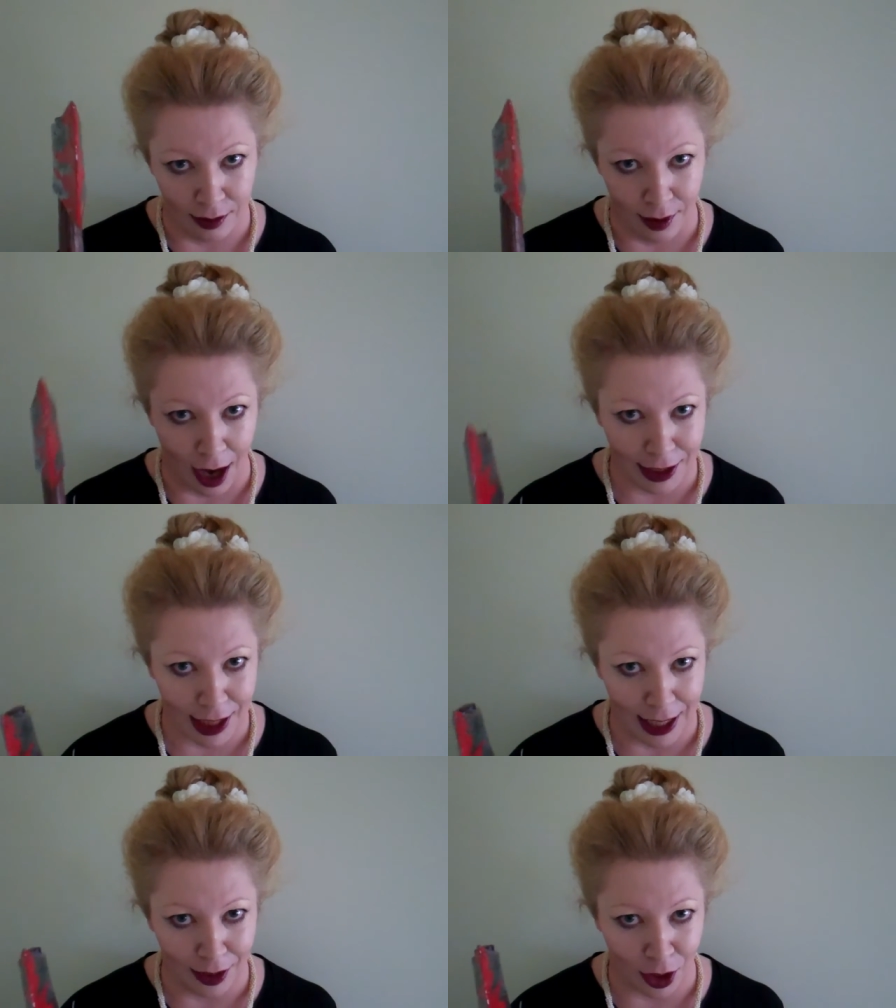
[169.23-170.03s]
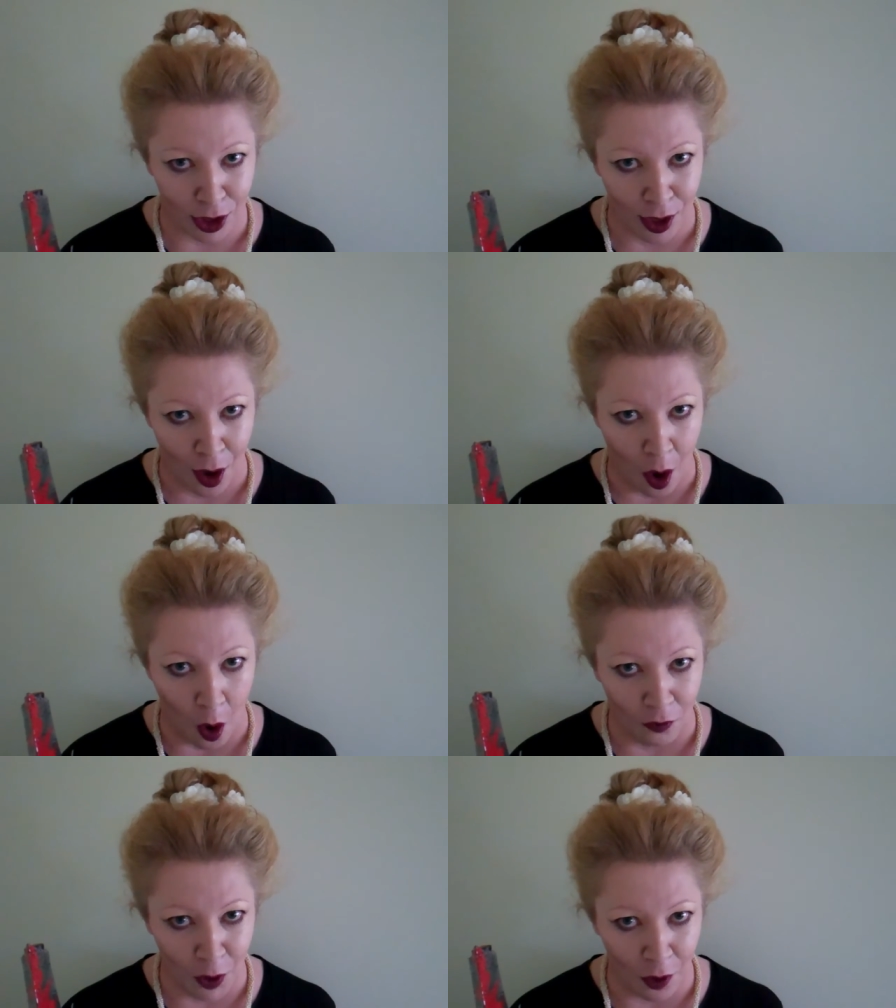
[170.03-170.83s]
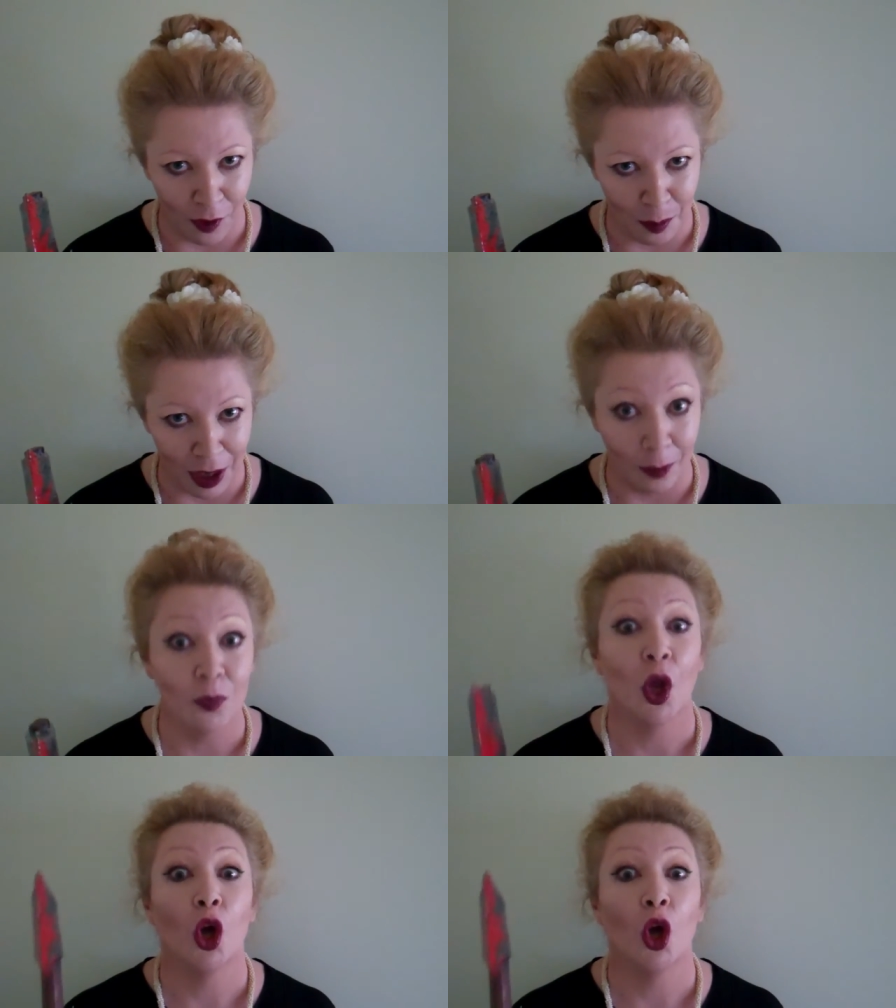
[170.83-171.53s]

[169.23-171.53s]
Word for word: 19th of November,